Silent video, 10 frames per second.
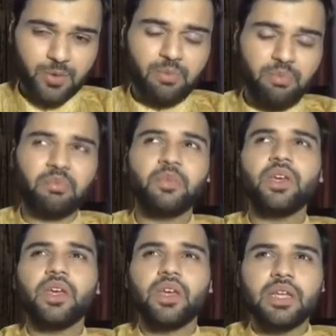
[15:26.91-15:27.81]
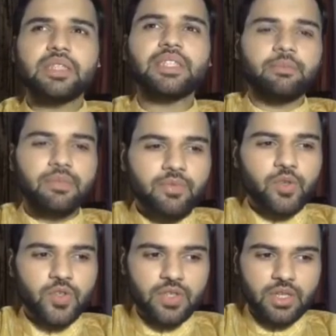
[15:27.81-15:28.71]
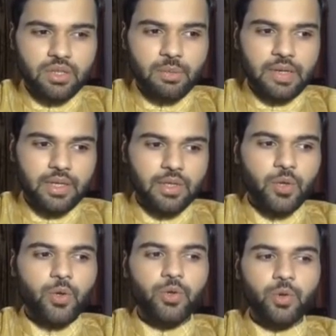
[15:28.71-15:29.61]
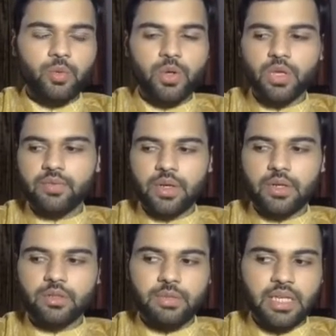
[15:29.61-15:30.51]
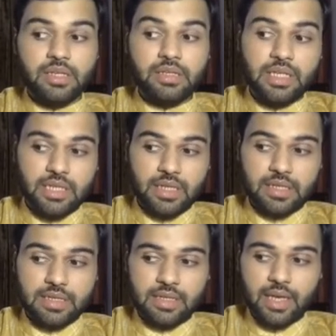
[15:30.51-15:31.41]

So it's something which is intimate, and you don't want to give out too many details.